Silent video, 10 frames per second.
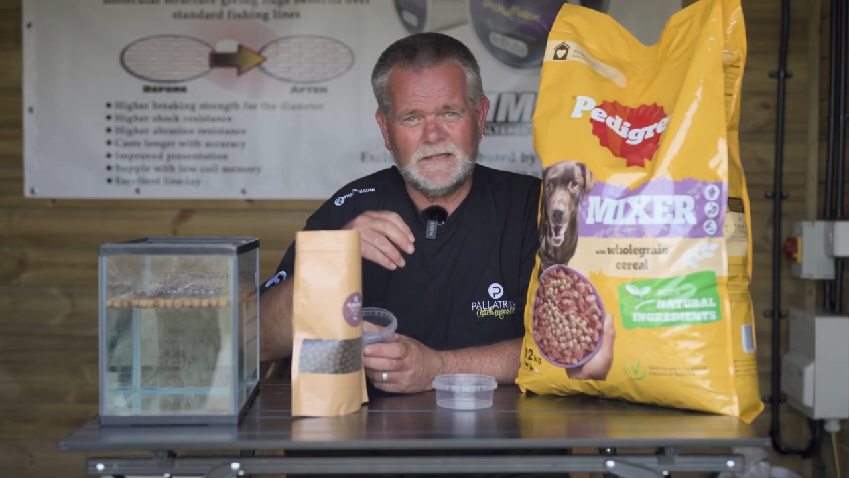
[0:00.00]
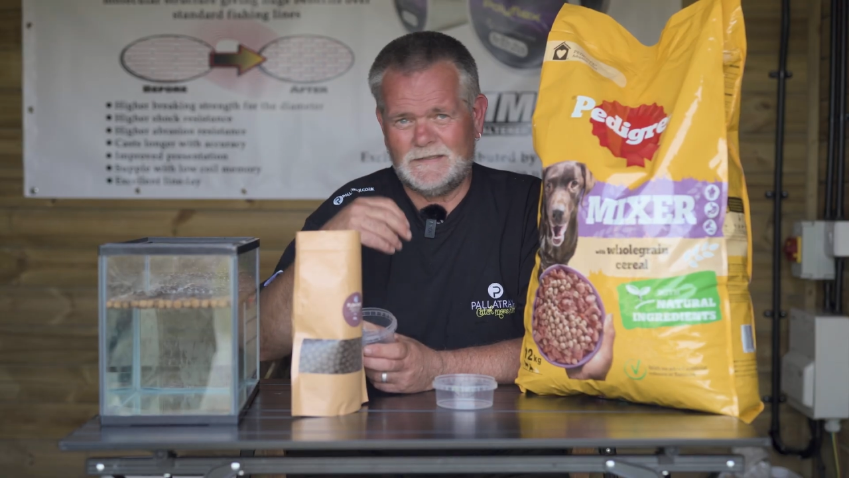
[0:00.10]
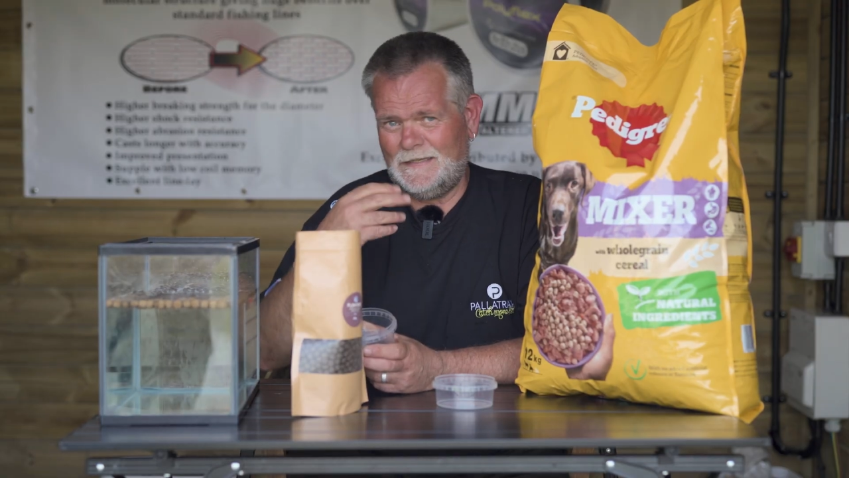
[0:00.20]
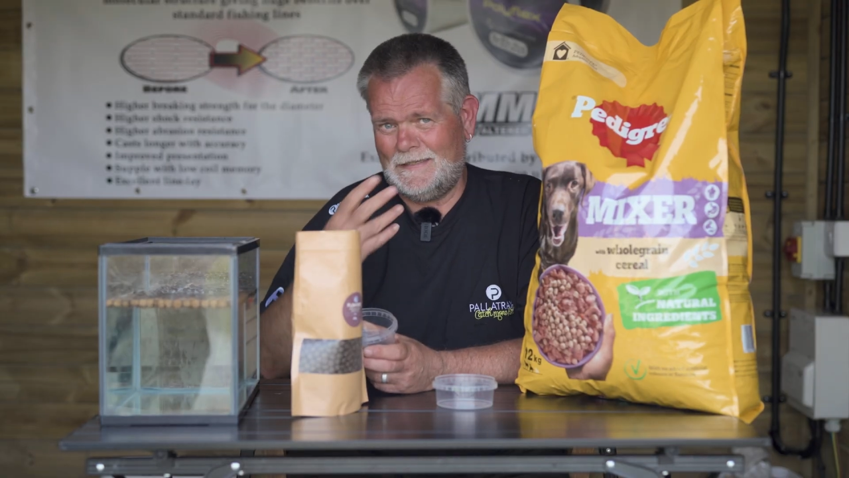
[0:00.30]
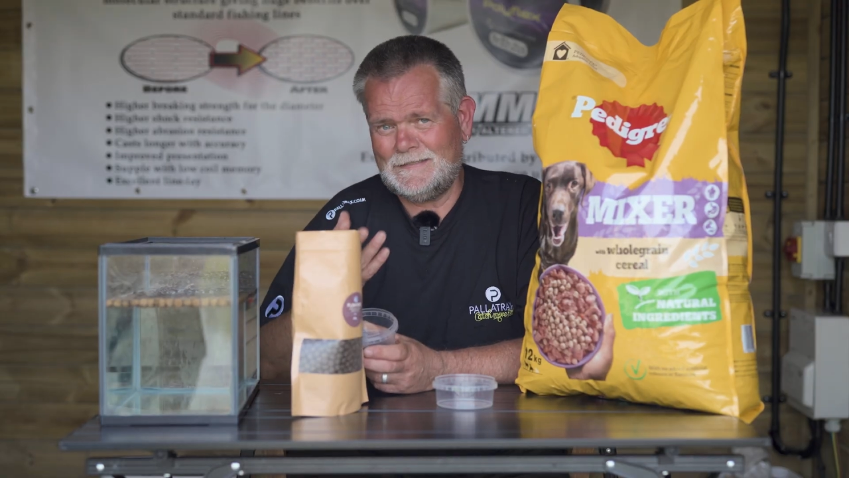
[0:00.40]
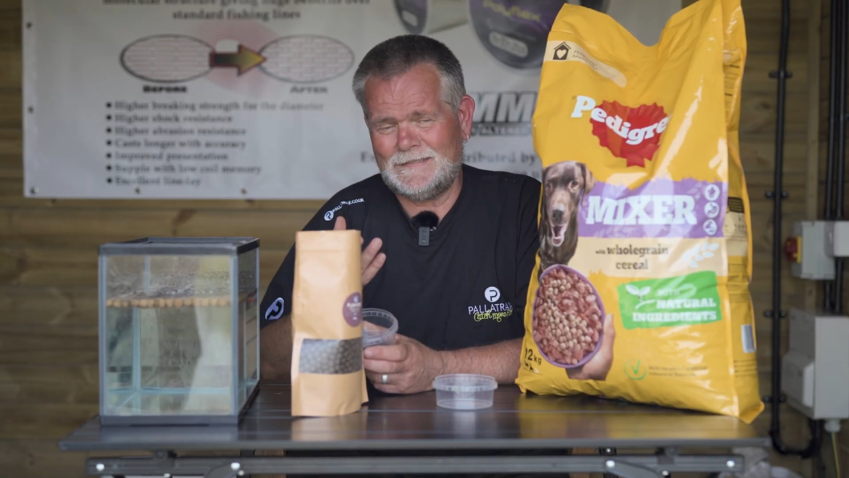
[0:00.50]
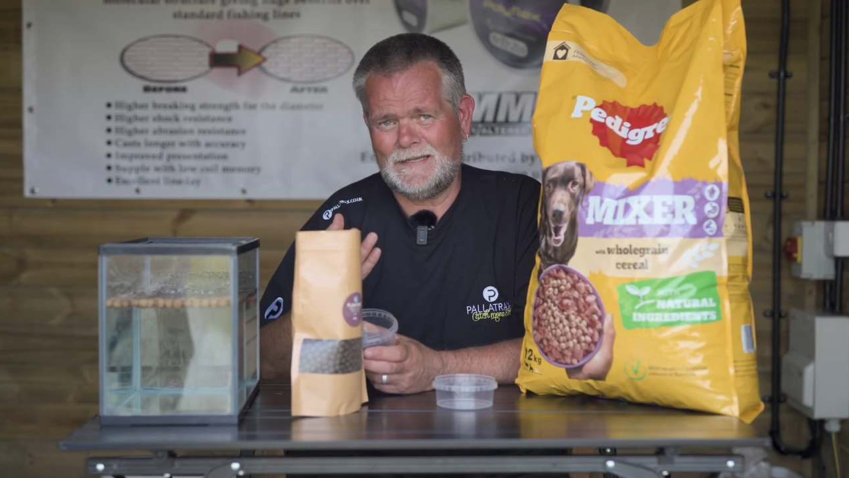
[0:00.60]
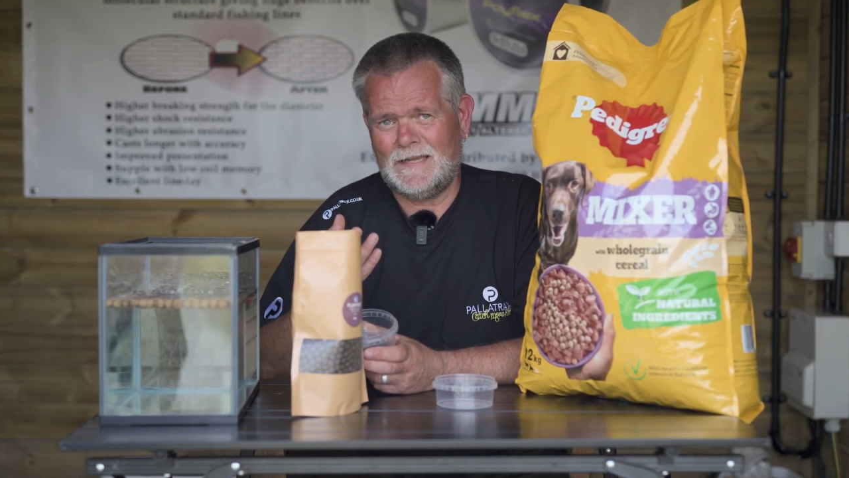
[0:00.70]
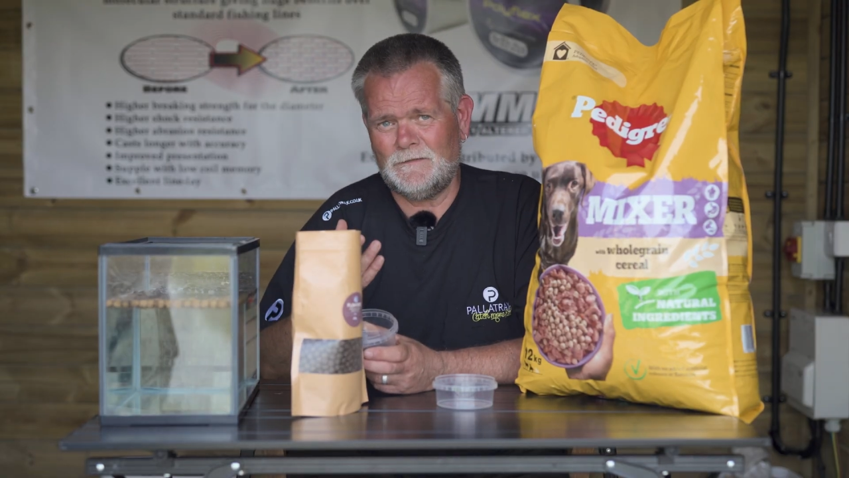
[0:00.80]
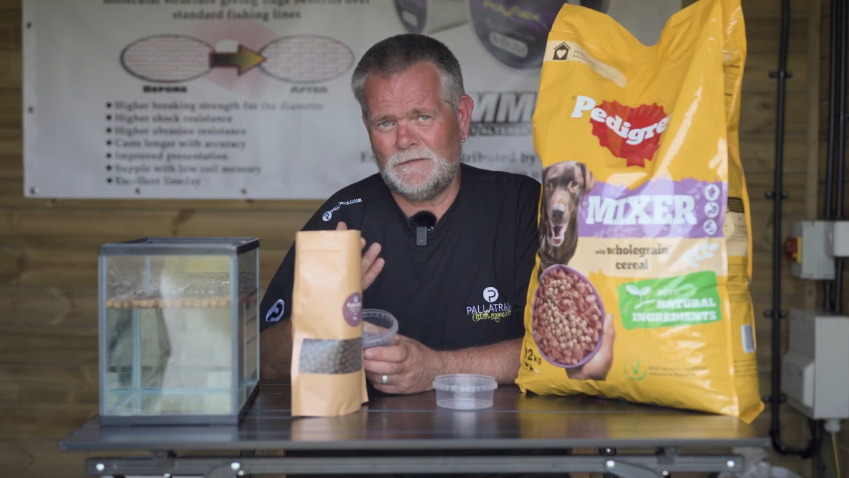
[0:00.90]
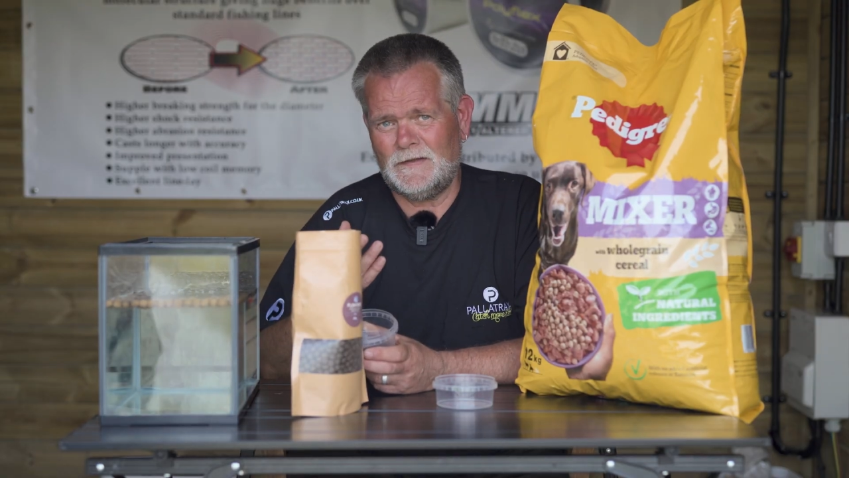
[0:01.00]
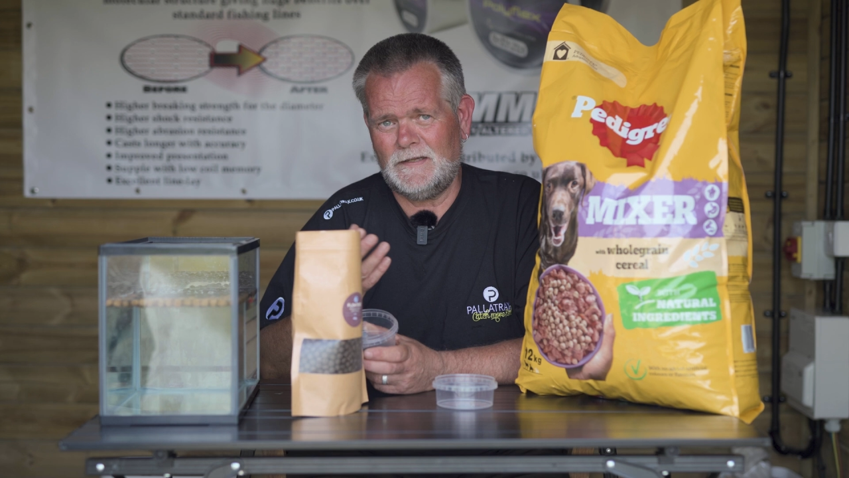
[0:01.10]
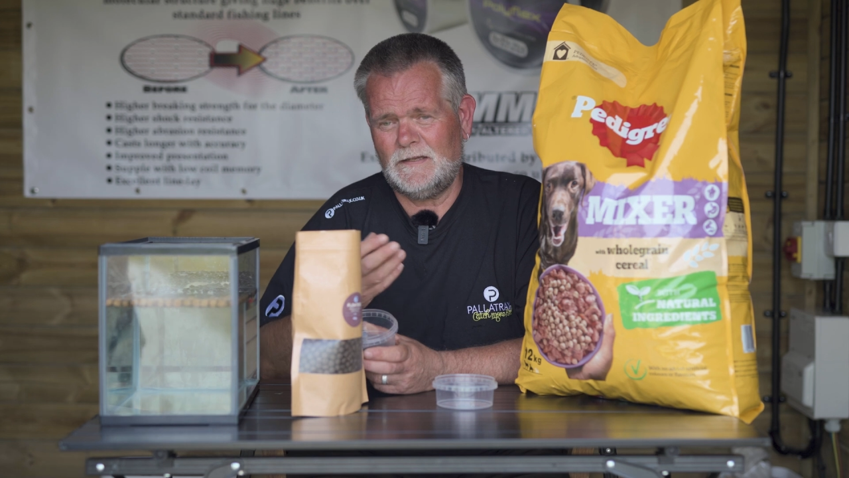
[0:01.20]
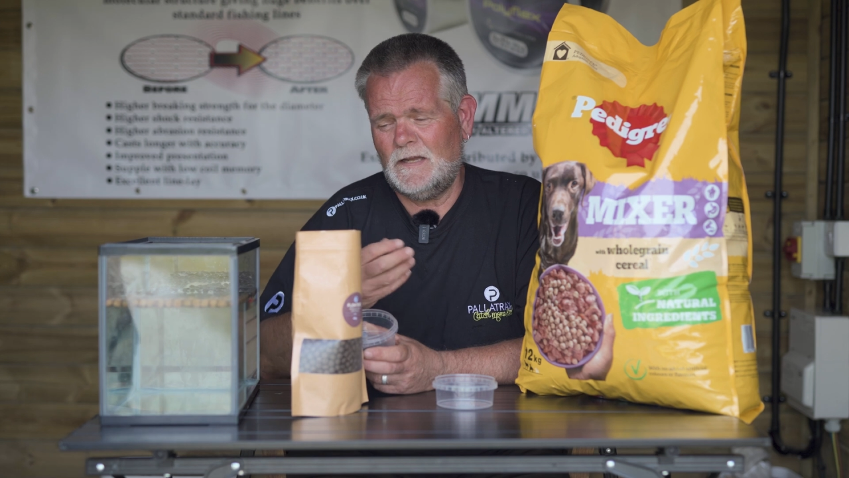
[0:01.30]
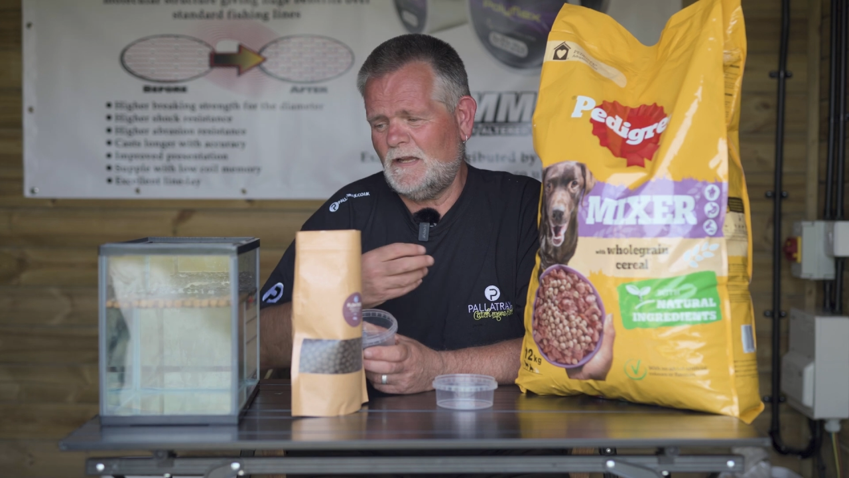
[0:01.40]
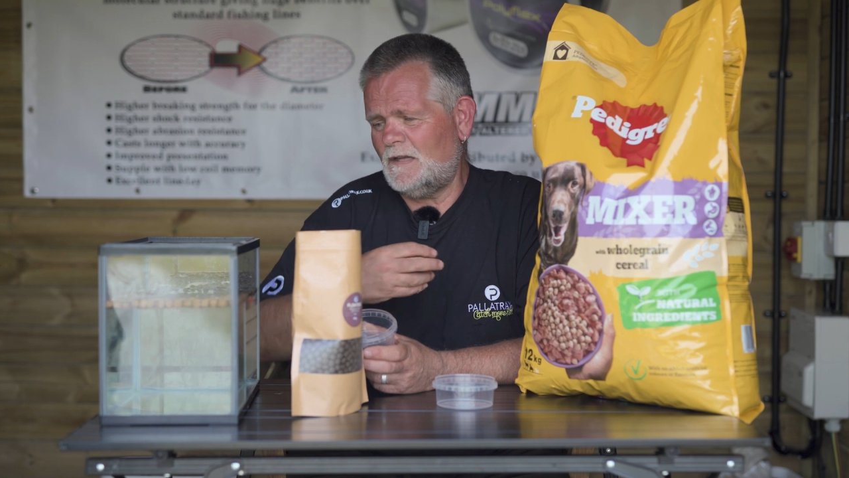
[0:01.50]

to instigate feed.